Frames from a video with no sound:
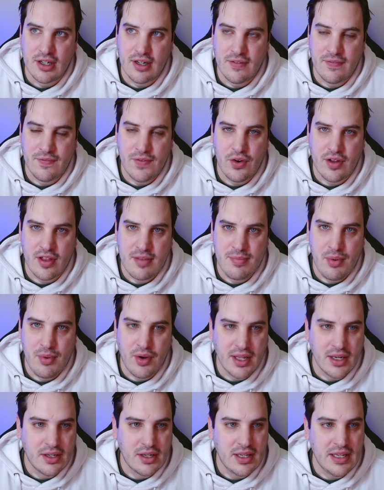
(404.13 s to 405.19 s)
focus
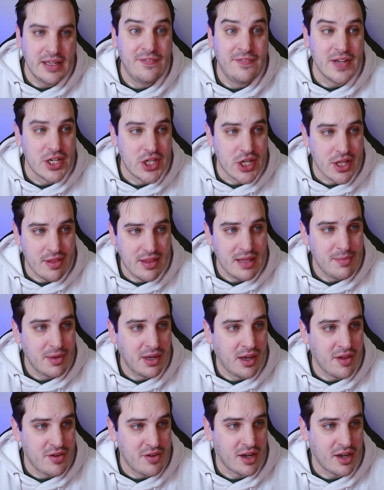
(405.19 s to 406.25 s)
point efficiency
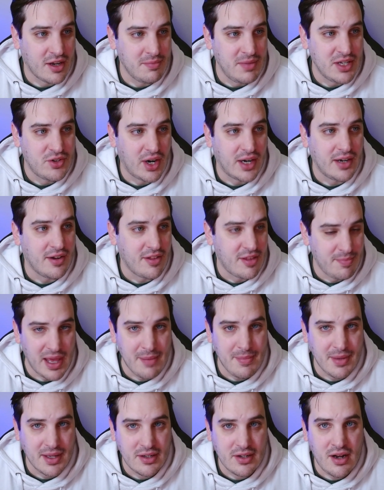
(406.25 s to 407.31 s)
because you're not gonna be trying to
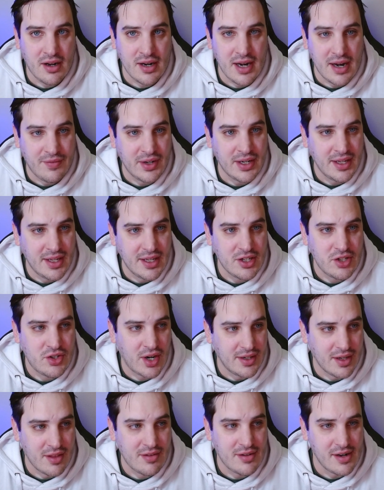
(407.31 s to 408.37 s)
spam it on every hit,
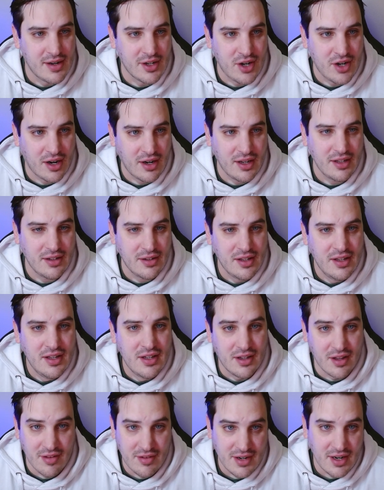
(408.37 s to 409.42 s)
trying to stun a target,
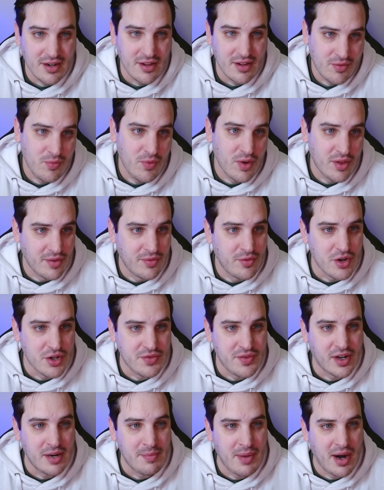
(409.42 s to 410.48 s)
because stun was of course
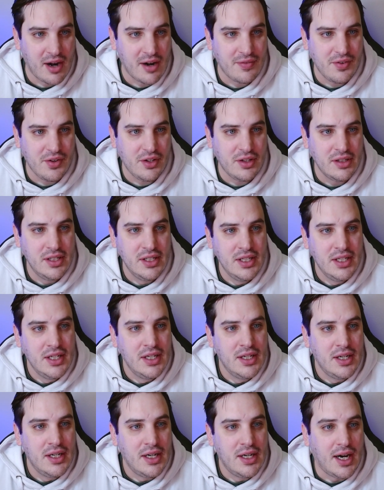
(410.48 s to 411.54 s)
very powerful.
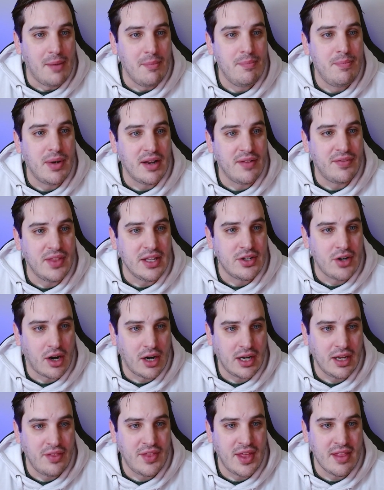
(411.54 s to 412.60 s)
But if the
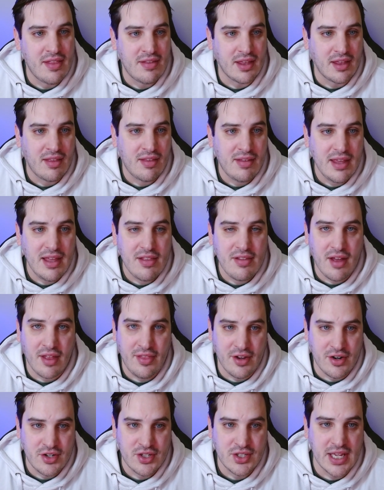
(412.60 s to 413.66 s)
target then succeeds on
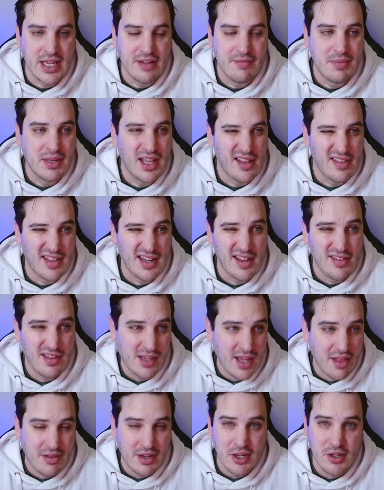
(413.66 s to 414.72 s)
their save, because it is a
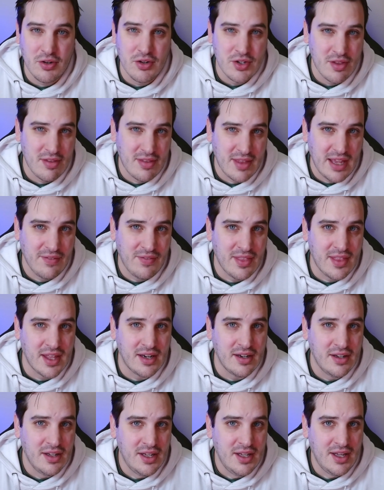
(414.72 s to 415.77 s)
Constitution save, and
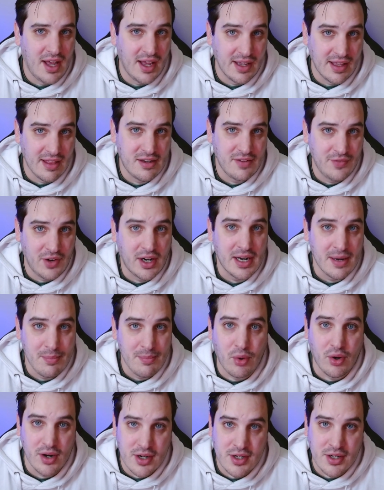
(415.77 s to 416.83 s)
then against very
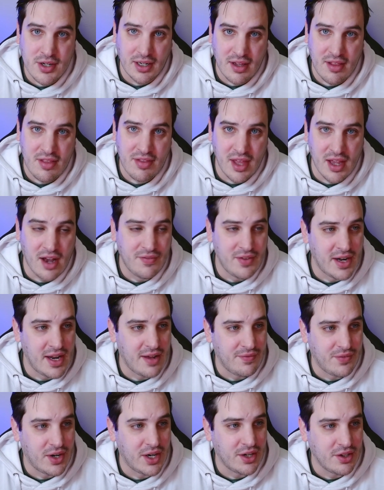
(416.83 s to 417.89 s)
important targets, they often
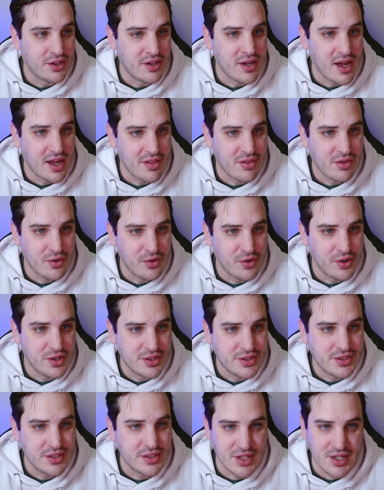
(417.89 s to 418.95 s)
have very good con
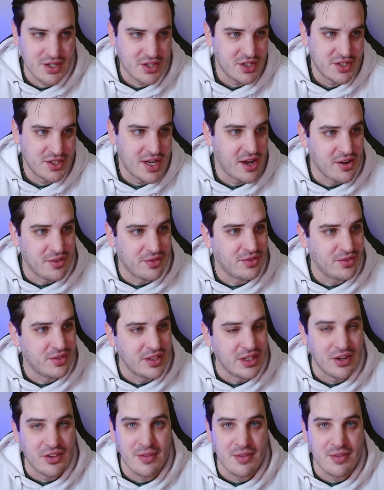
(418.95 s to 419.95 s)
scores. That's just how the